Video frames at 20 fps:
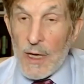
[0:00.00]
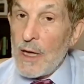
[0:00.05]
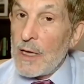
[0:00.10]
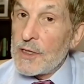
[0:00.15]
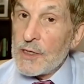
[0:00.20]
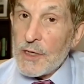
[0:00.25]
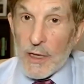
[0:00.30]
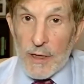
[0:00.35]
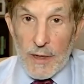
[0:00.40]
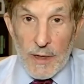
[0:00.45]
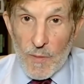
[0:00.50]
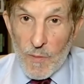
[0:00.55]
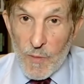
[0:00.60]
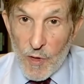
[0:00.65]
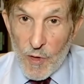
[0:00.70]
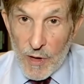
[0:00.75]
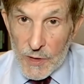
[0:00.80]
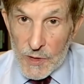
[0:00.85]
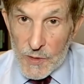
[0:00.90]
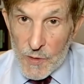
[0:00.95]
It's going to
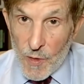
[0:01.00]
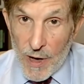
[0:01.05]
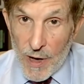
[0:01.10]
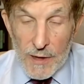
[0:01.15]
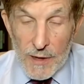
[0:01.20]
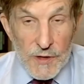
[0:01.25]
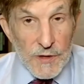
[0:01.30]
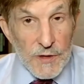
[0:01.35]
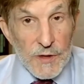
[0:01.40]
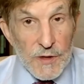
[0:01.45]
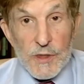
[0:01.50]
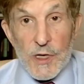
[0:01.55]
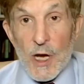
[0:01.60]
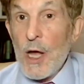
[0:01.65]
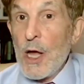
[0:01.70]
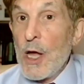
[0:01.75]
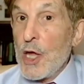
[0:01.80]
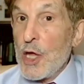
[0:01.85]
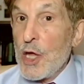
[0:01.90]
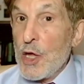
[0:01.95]
increase prices.
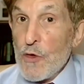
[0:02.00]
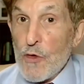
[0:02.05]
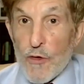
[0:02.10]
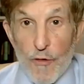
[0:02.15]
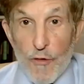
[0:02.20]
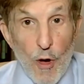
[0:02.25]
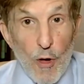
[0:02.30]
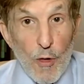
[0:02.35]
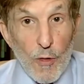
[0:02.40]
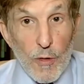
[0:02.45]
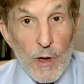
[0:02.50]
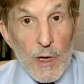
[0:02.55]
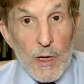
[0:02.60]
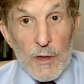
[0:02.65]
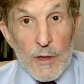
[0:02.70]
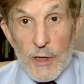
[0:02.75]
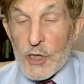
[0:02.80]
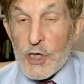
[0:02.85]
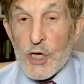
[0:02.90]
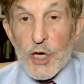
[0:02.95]
You throw
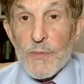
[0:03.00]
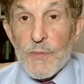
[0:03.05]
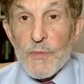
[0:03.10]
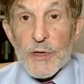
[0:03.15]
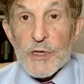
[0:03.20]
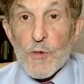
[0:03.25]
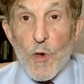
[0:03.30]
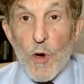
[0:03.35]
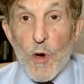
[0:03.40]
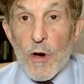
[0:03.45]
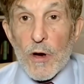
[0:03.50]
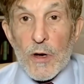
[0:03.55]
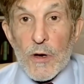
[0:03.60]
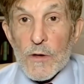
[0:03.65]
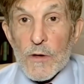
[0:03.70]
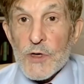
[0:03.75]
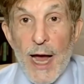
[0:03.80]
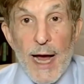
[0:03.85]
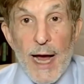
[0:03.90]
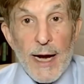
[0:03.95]
the cheapest
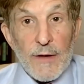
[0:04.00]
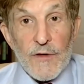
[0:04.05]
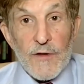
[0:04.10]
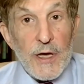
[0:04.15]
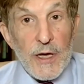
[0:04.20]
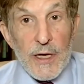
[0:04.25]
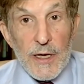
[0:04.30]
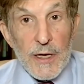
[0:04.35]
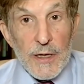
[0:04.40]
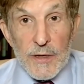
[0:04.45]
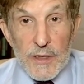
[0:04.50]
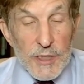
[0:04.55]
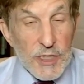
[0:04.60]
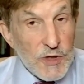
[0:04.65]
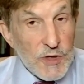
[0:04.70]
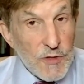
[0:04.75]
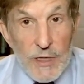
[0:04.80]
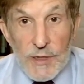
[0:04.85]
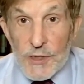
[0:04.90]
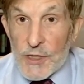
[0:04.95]
workers out of key
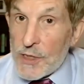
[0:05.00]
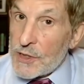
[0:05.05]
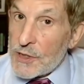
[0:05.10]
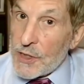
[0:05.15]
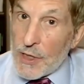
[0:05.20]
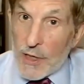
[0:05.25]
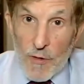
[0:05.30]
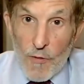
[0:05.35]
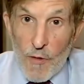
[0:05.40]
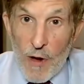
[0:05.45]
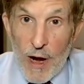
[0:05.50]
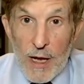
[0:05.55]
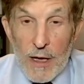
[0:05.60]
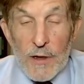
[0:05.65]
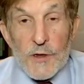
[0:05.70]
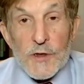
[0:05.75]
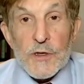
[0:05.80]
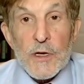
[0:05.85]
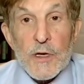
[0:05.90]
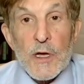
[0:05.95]
industries, it's going to
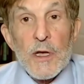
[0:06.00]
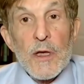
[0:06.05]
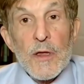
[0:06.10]
raise